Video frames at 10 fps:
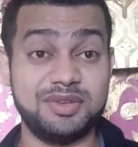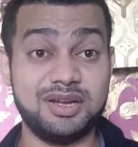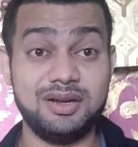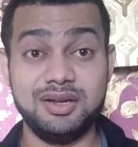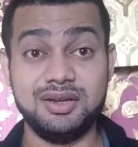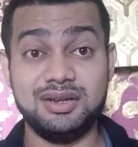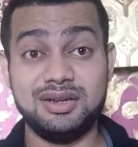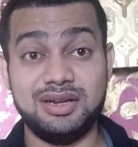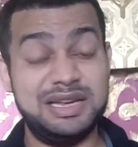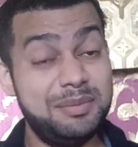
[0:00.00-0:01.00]
the
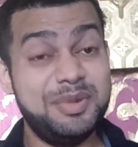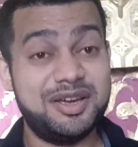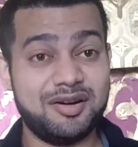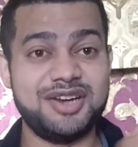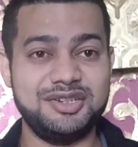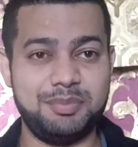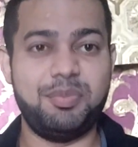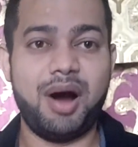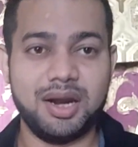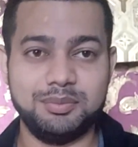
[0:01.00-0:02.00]
immigration
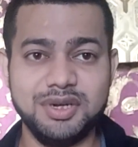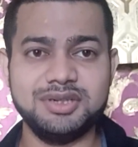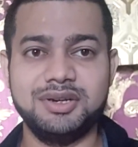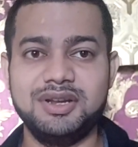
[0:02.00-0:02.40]
department,